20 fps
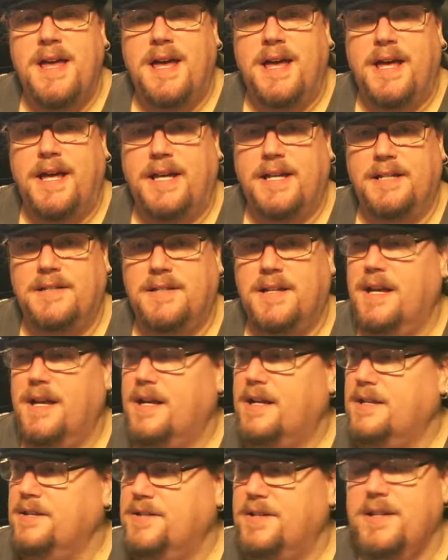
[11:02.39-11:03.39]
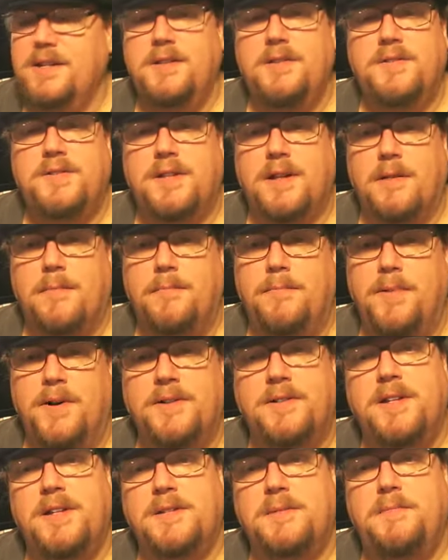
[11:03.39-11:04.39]
and continues to
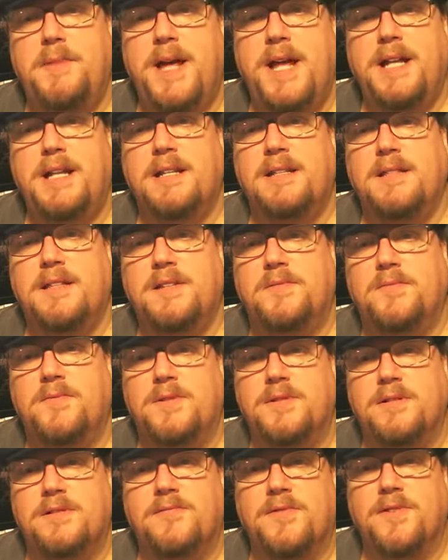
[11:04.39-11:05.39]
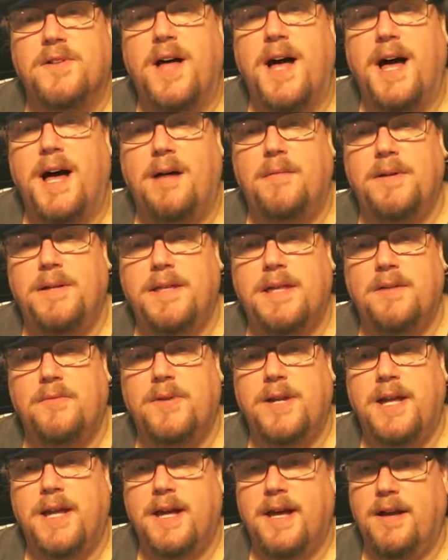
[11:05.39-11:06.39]
participate in this wonderful hobby that
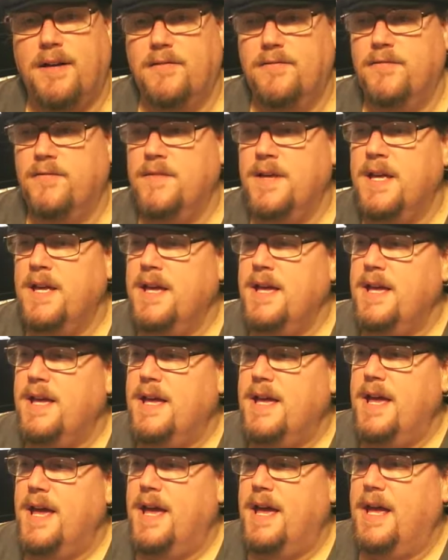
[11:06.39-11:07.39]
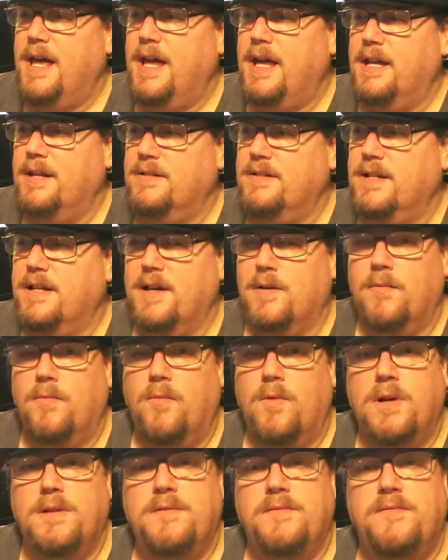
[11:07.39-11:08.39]
we have. And
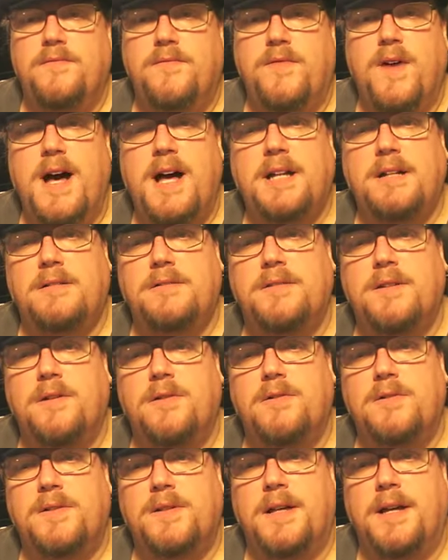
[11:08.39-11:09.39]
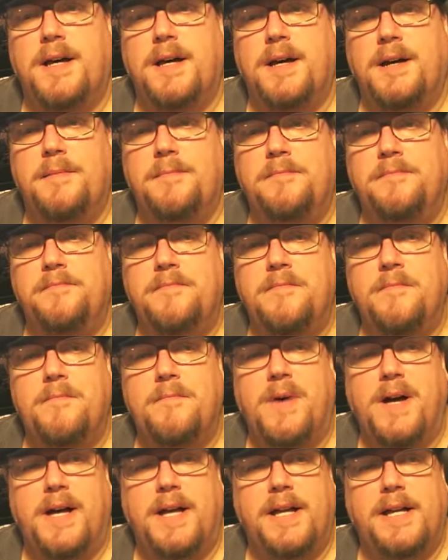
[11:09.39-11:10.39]
one final note,
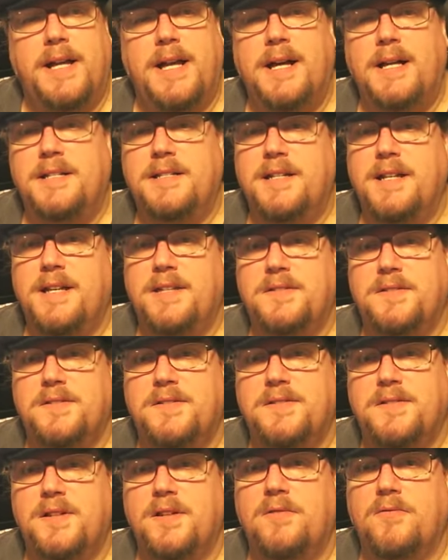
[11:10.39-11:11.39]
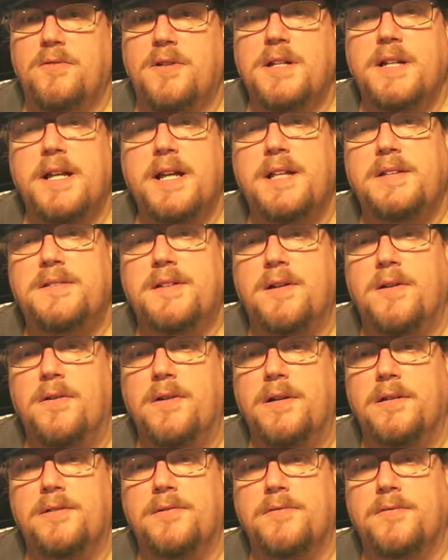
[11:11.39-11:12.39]
my contest is still running. It's
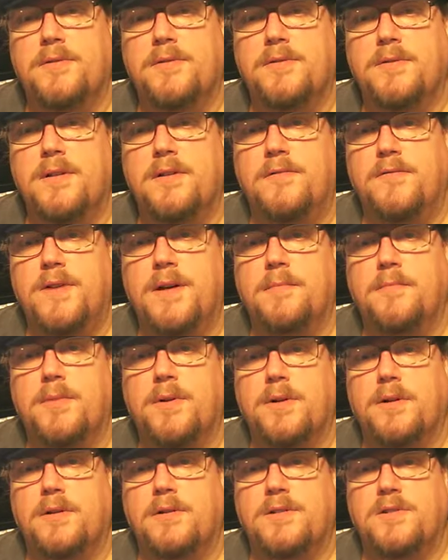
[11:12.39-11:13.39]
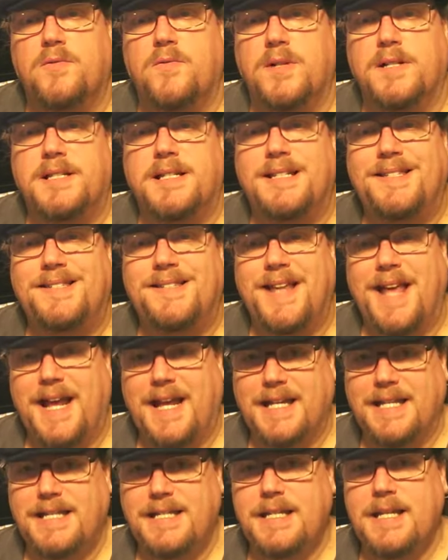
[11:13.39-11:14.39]
going through November
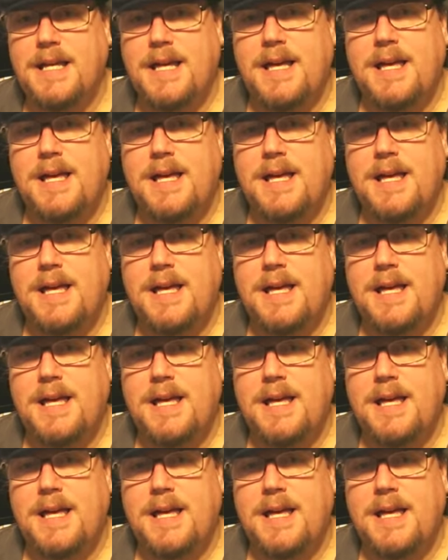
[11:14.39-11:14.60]
22nd.